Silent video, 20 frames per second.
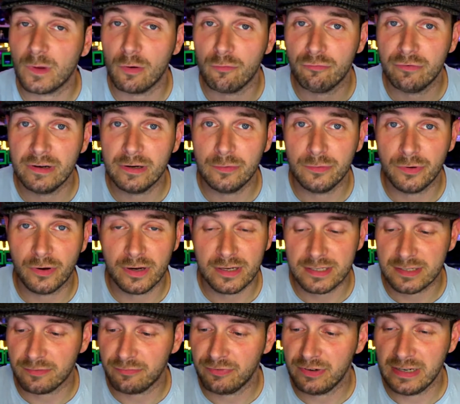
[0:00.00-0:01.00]
Real
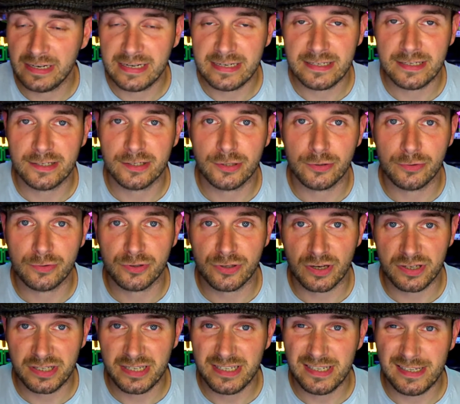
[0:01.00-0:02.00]
nice, really easy to
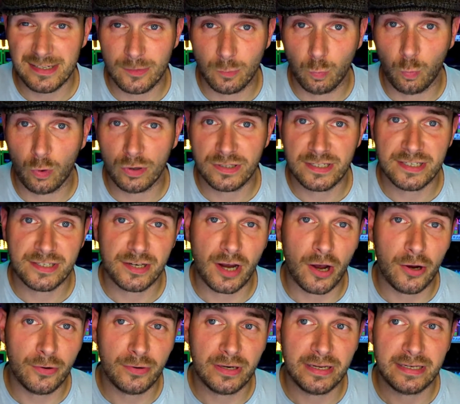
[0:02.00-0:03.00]
adjust. This is a wattage
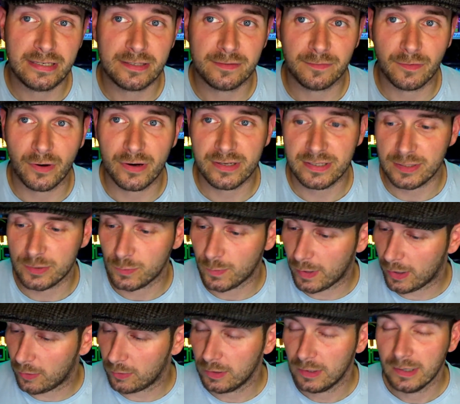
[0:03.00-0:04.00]
only device as
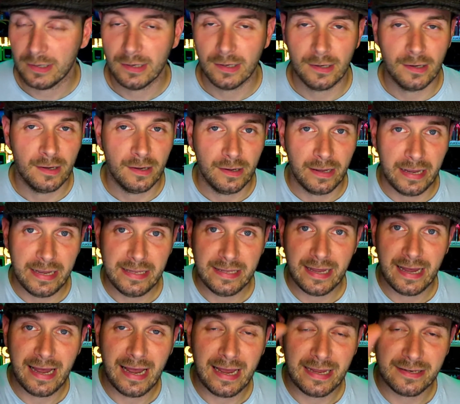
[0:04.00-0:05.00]
well. In the
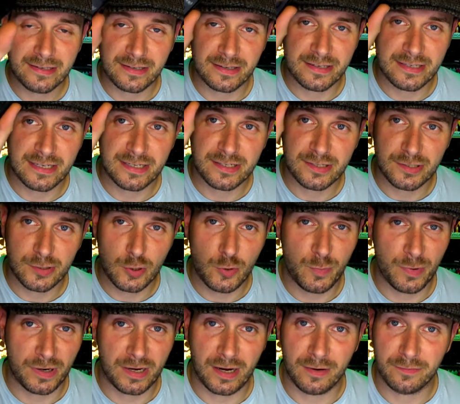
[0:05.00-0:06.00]
hand, this is
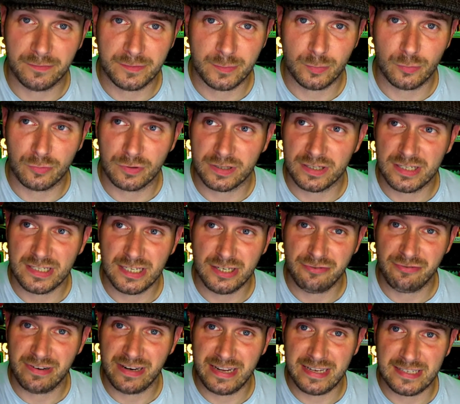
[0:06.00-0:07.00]
super comfortable
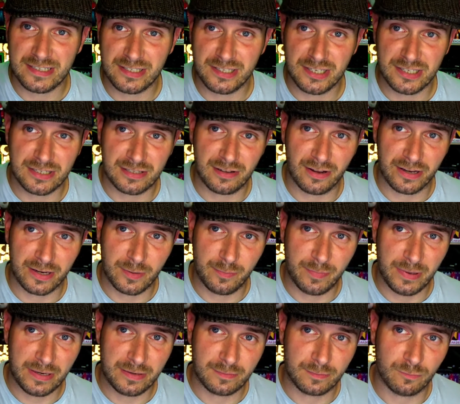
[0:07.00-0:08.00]
considering it's just like a
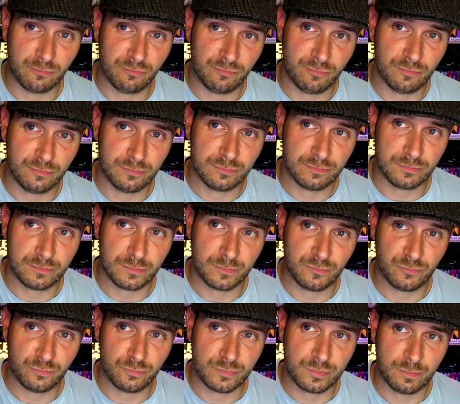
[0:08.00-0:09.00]
big
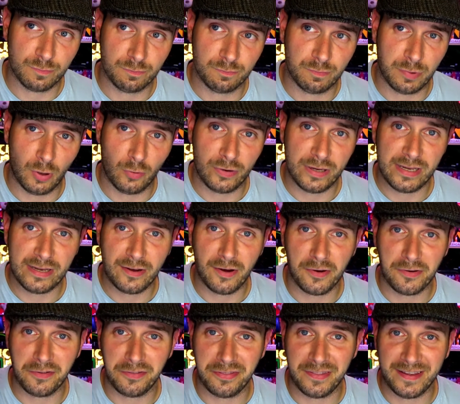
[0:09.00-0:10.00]
blocky
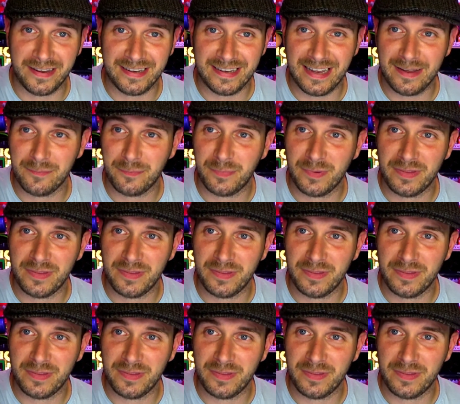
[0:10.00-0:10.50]
kind of thing.